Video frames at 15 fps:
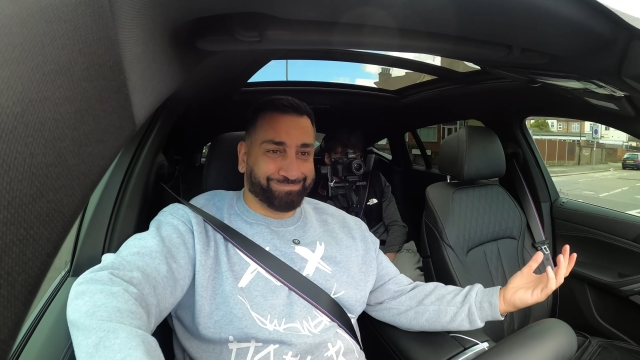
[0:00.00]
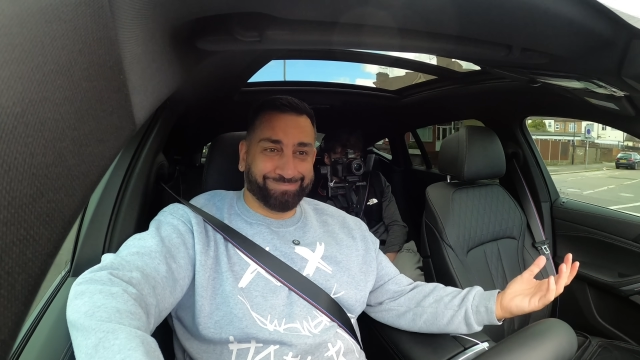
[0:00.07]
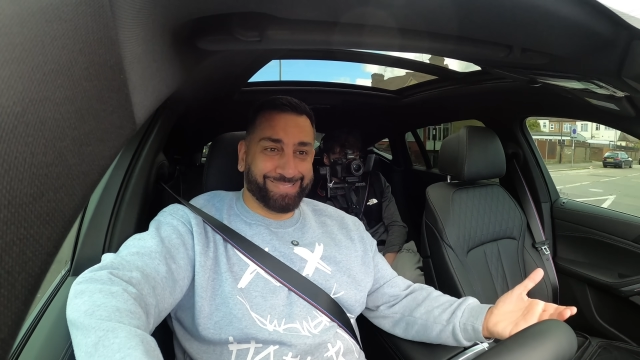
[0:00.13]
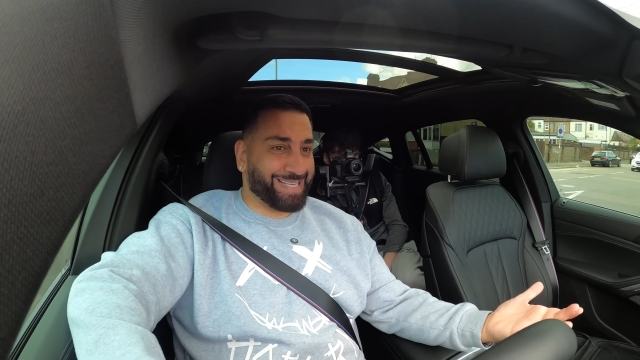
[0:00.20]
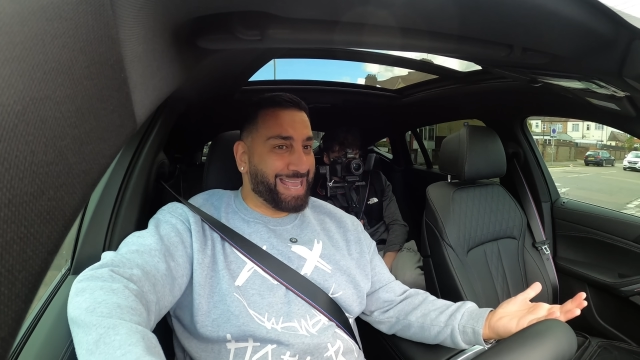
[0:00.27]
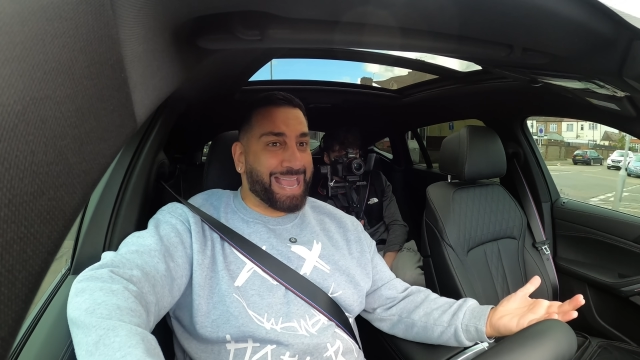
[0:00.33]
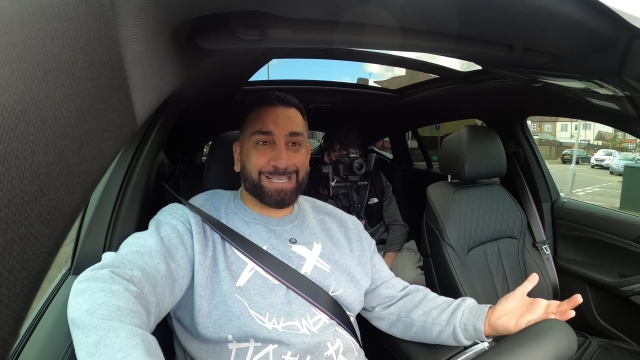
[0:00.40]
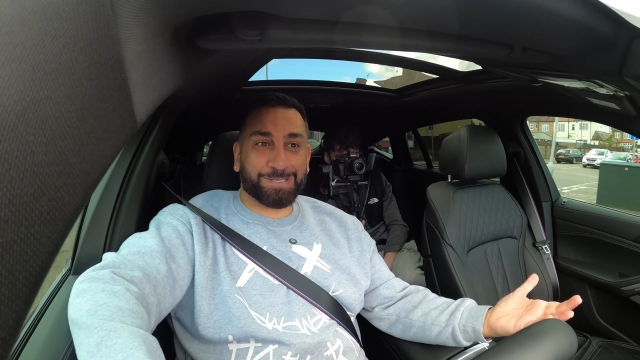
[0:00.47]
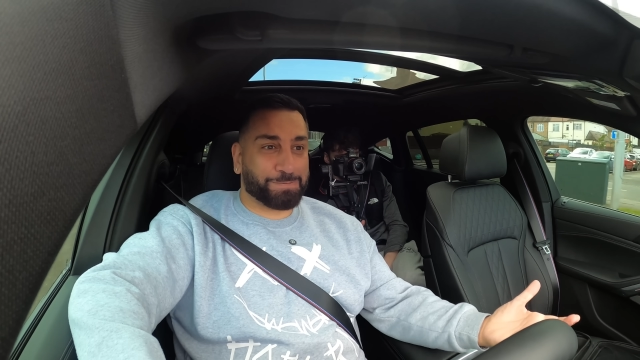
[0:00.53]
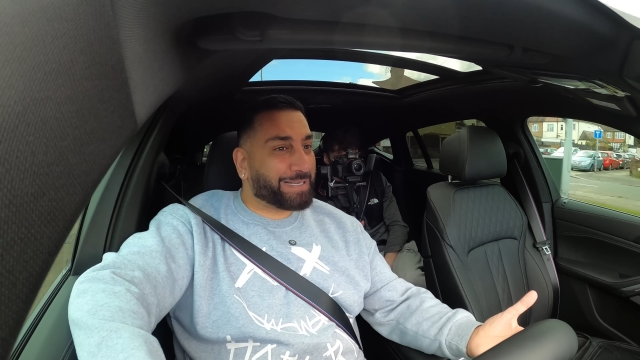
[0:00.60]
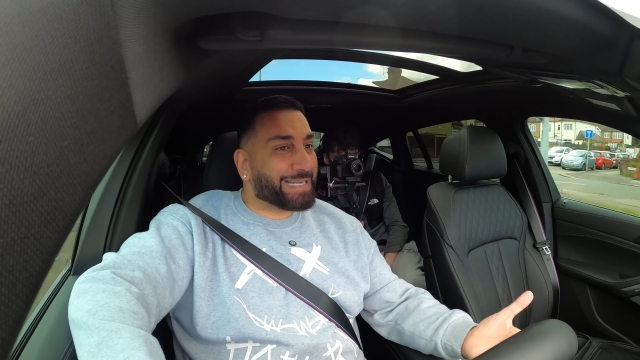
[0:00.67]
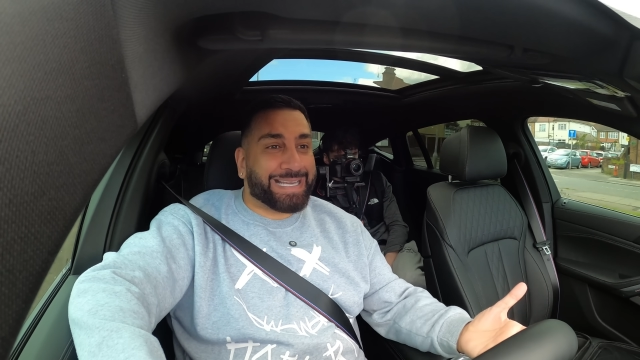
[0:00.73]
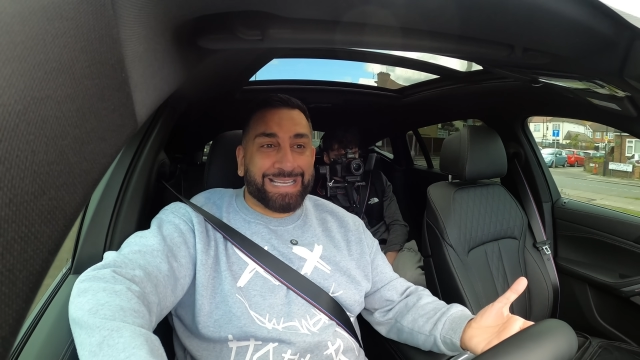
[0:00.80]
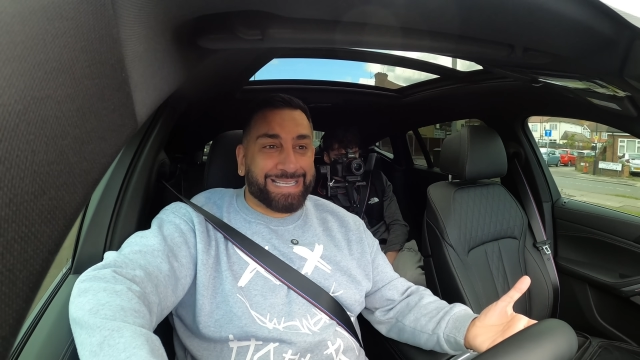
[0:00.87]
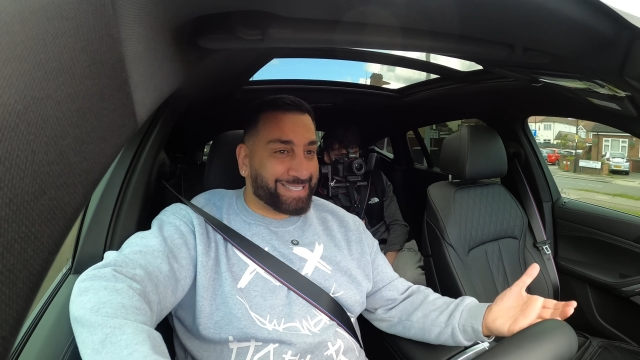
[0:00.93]
Yes,
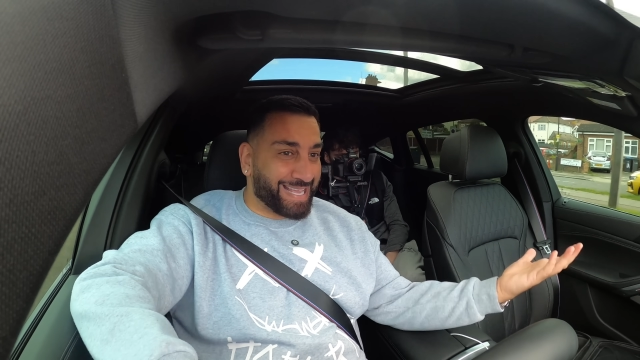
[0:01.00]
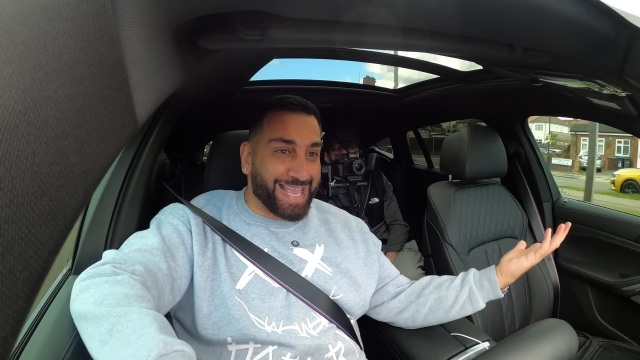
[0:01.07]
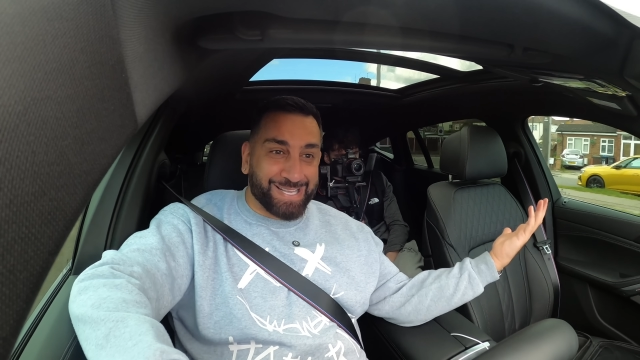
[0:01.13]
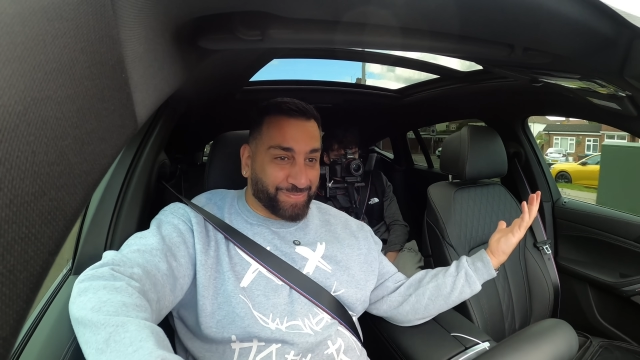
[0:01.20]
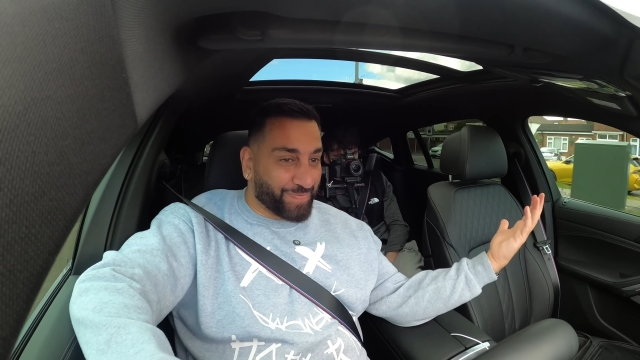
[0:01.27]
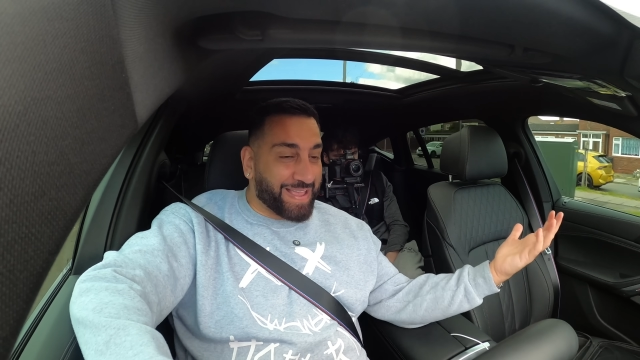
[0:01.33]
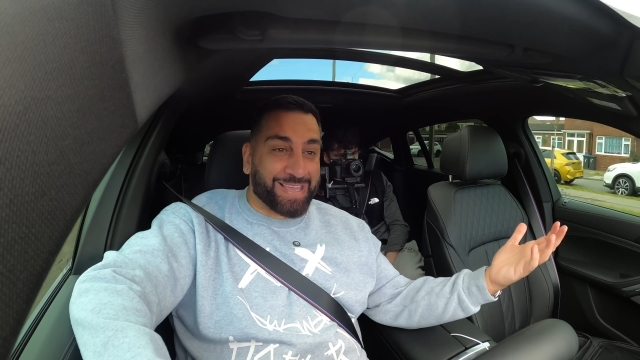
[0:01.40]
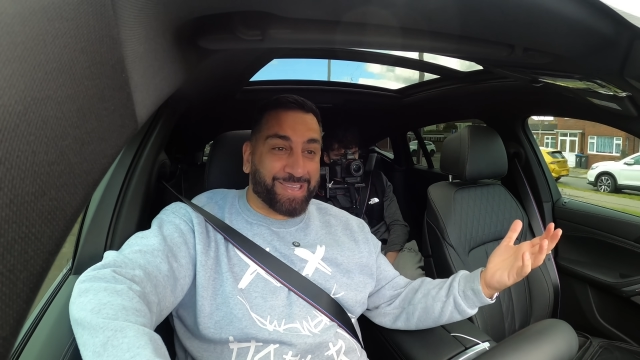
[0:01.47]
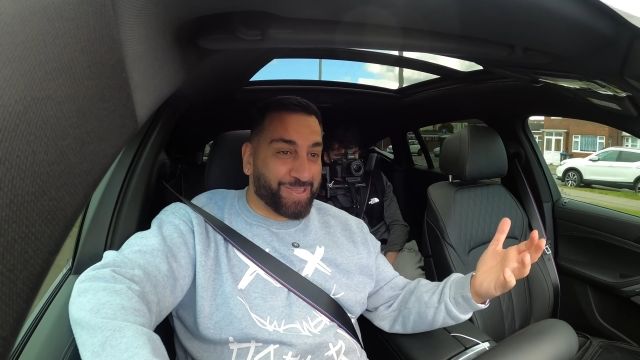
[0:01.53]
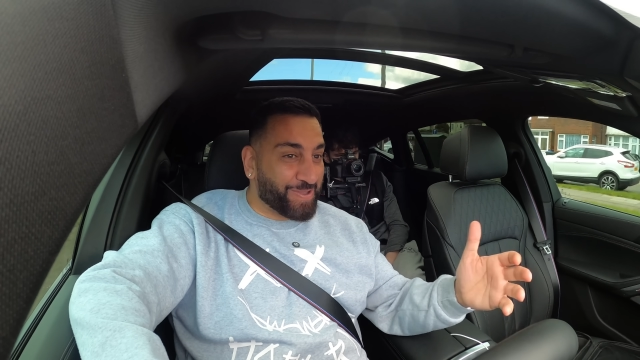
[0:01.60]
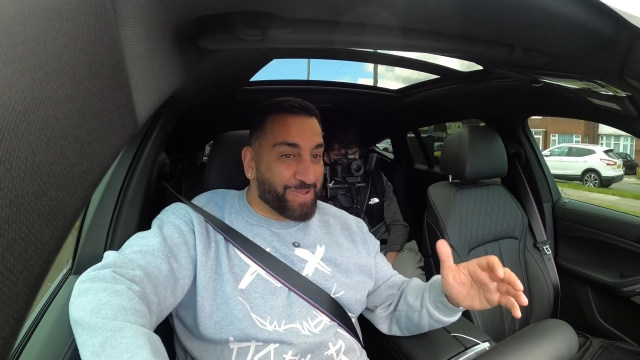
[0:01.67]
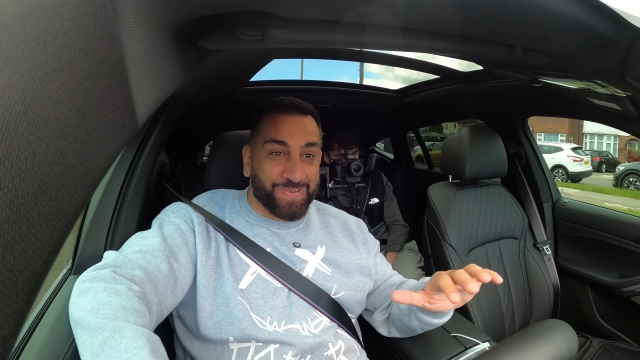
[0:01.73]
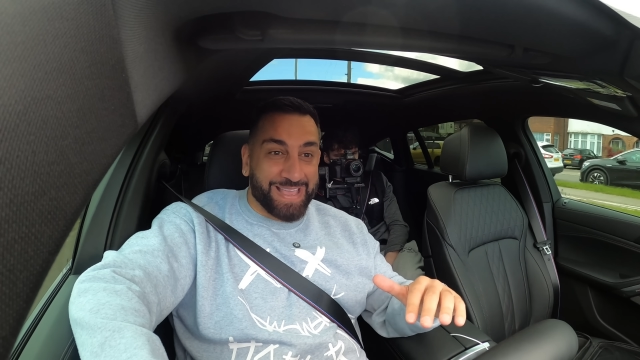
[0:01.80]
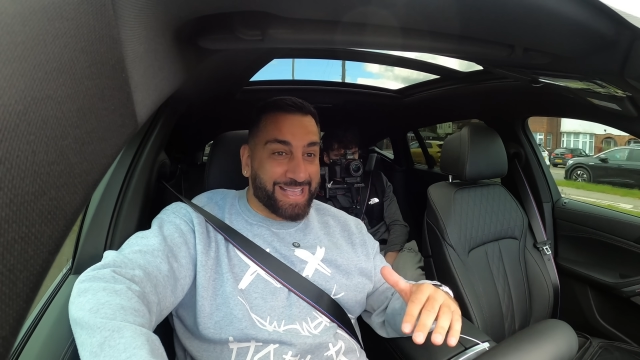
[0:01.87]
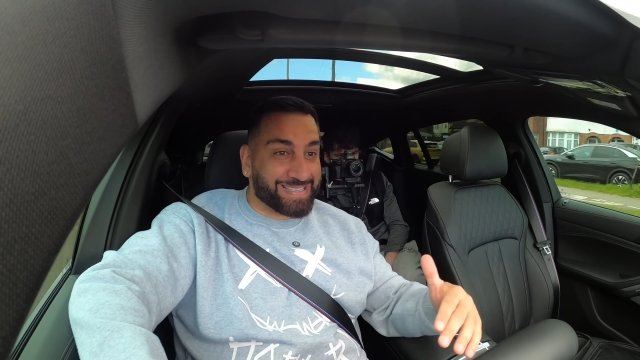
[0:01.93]
please, yes, thank
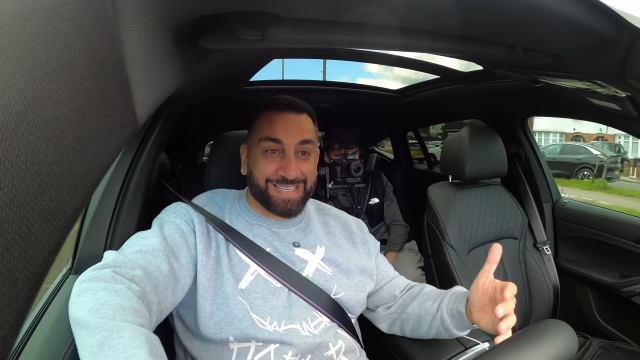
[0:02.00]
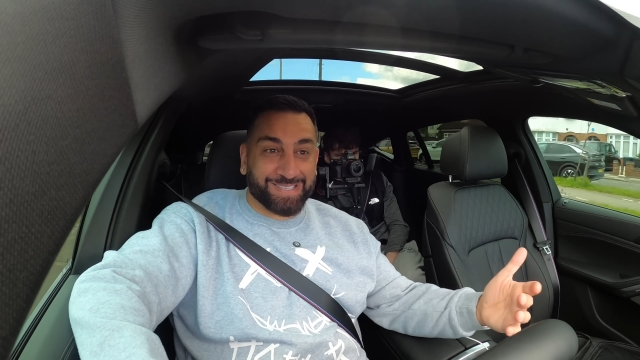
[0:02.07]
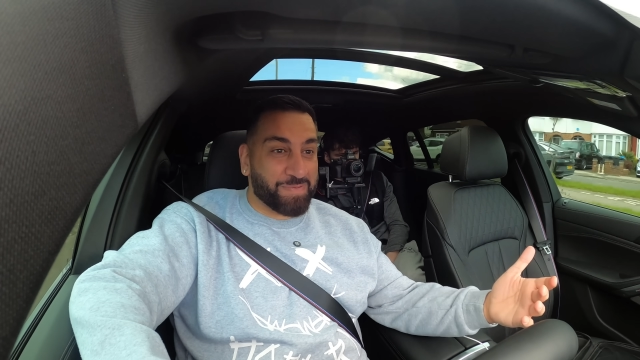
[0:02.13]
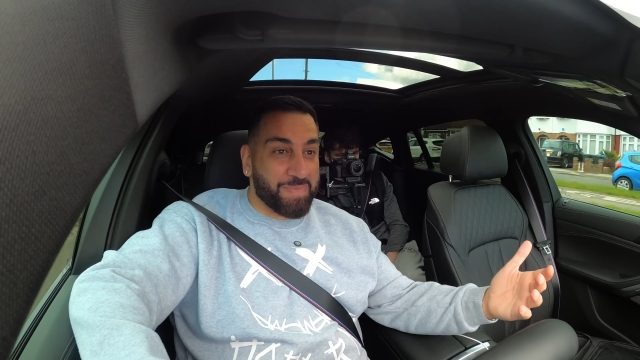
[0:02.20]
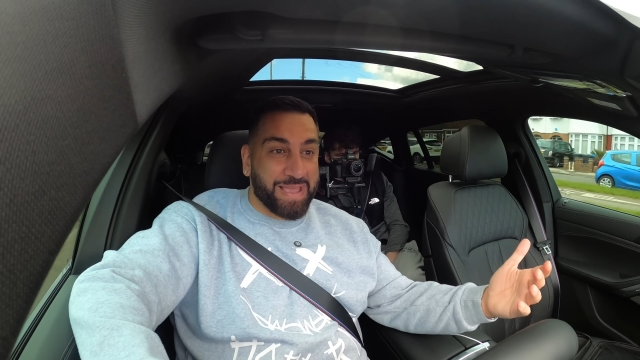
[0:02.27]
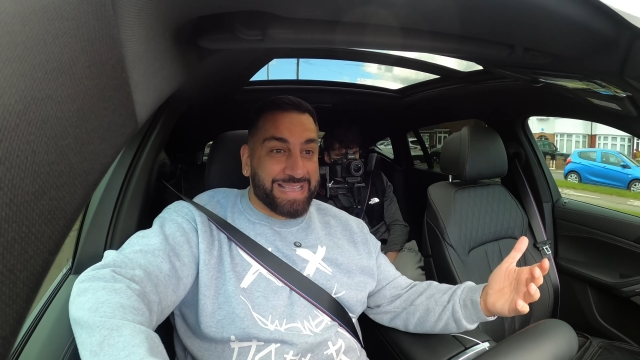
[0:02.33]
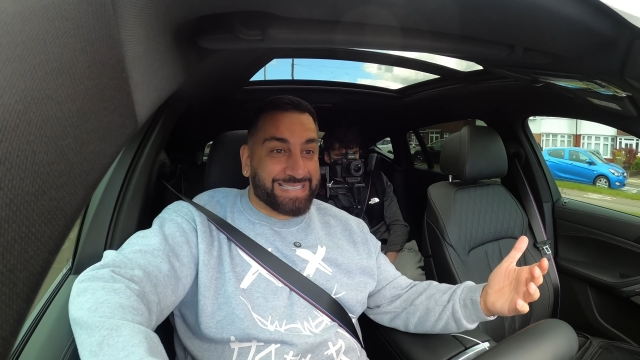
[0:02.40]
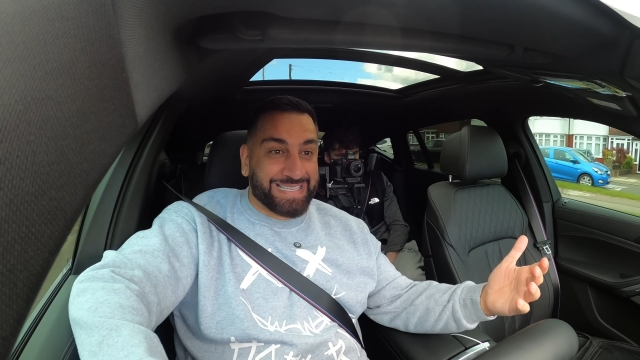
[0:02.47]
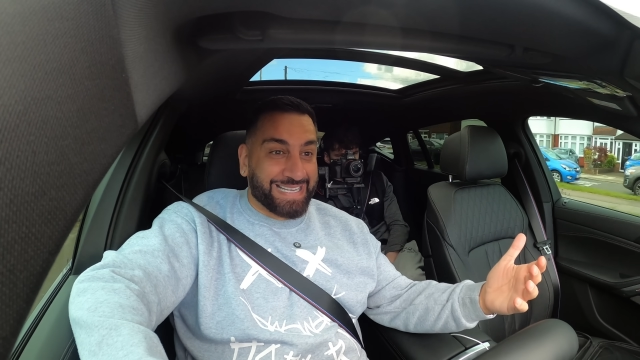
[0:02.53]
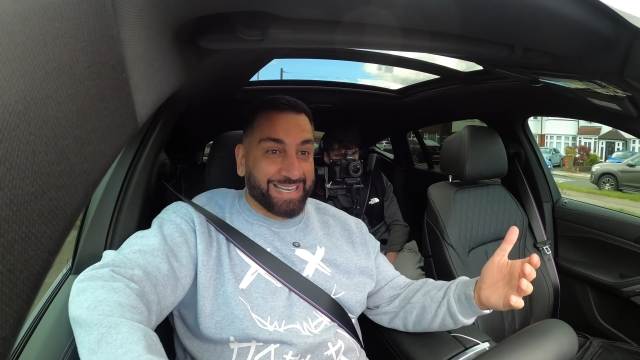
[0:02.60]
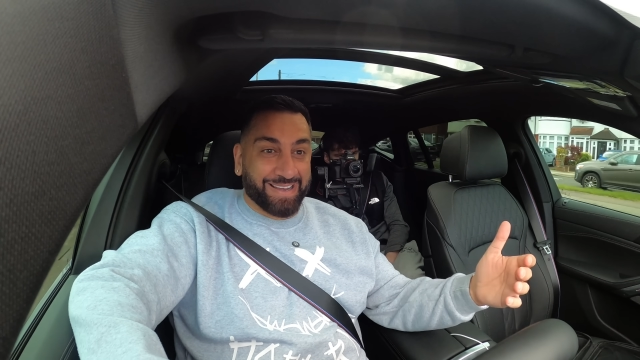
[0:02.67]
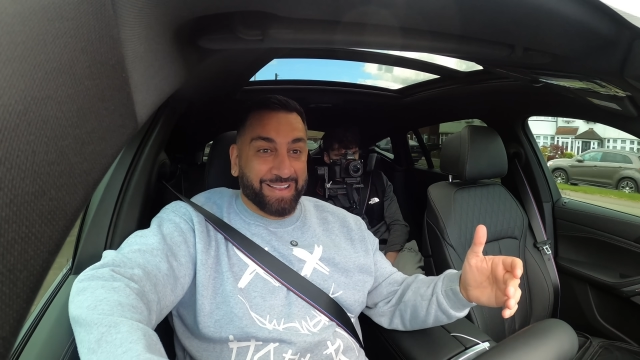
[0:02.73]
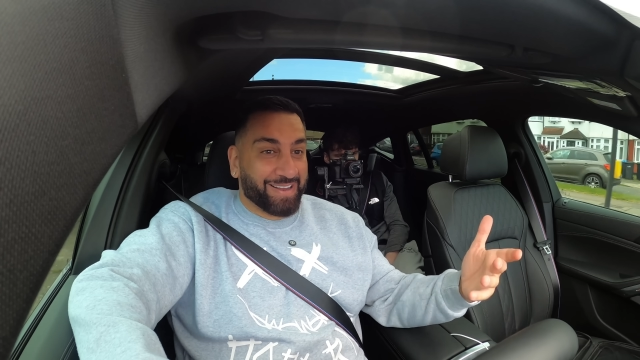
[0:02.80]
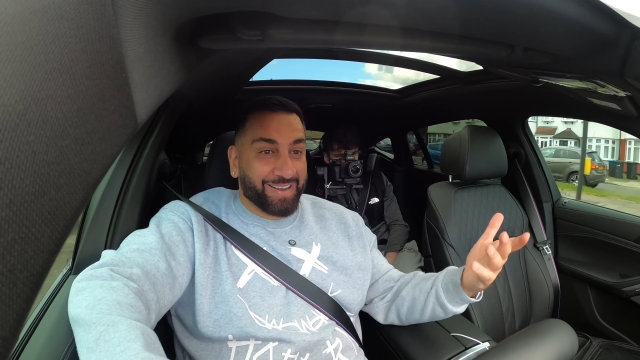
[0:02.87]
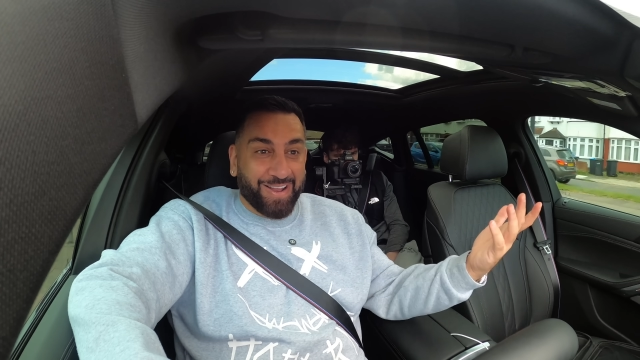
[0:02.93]
you. Yes, that's amazing.